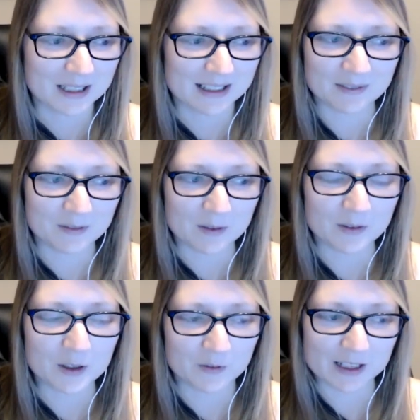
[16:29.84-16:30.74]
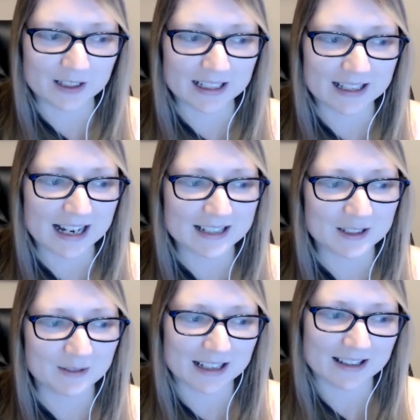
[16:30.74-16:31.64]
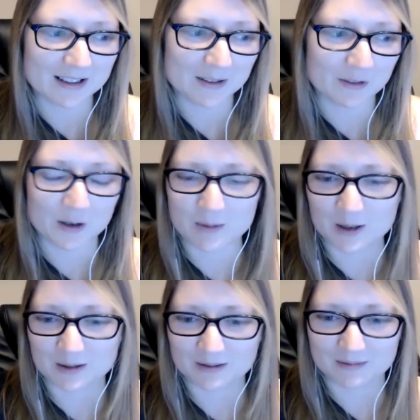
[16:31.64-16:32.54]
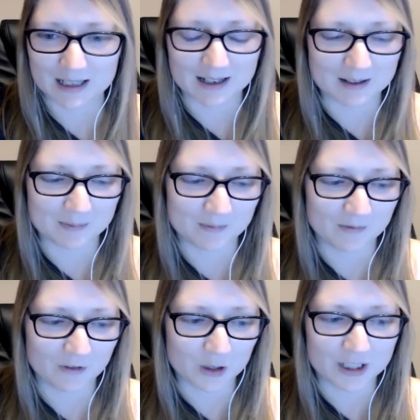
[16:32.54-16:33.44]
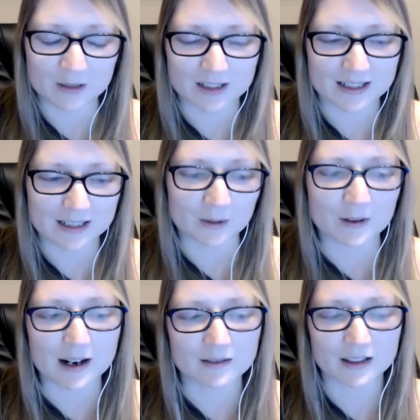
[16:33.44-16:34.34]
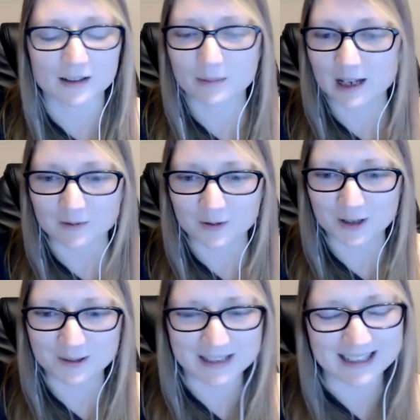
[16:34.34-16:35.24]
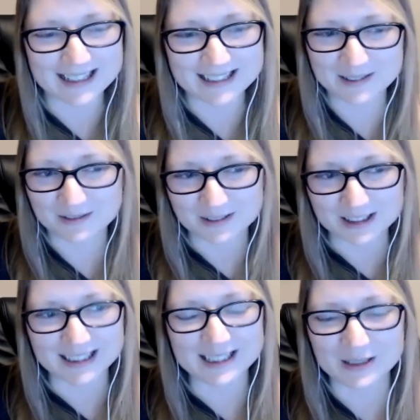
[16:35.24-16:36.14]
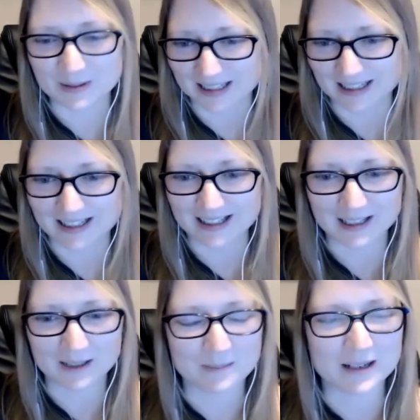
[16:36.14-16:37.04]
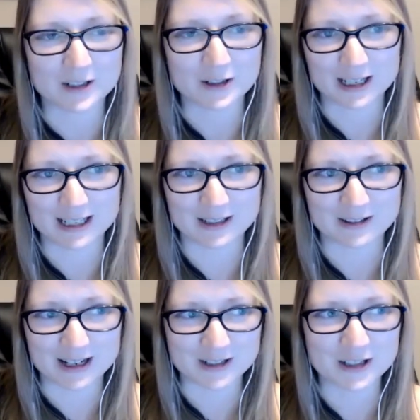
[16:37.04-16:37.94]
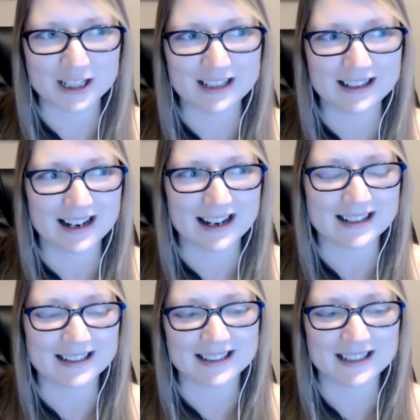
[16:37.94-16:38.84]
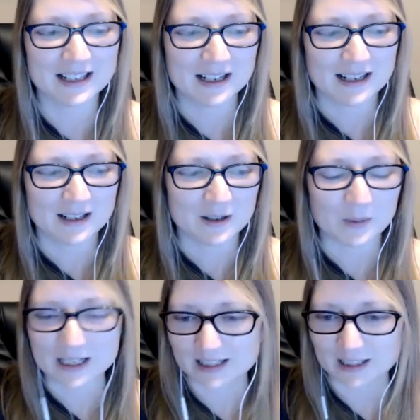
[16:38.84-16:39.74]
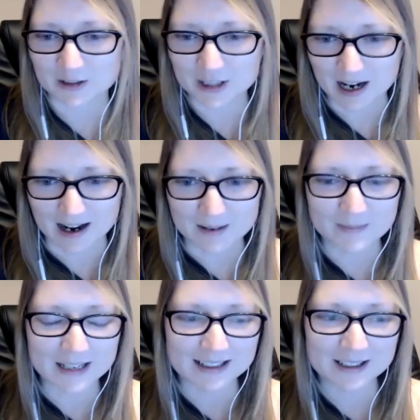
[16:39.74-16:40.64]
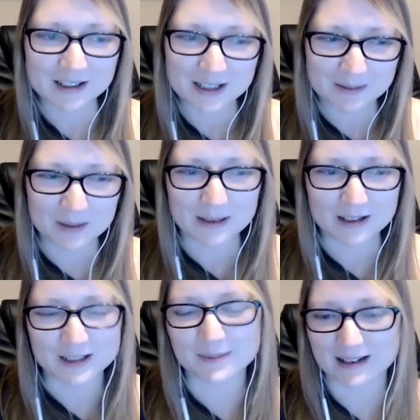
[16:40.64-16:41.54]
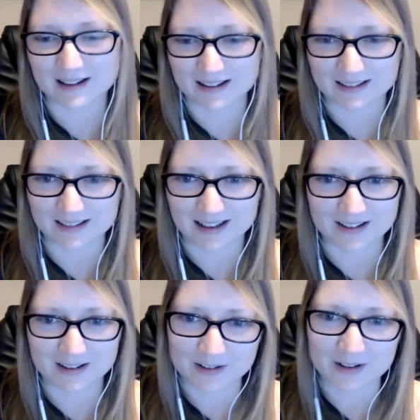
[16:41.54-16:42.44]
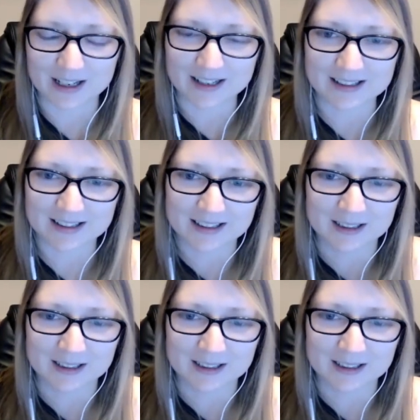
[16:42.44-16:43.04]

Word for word: if if you're feeling that, don't let the FOMO um, force you to stick around on a platform that isn't really doing anything but draining your energy and wasting your time that could be better spent on on other things.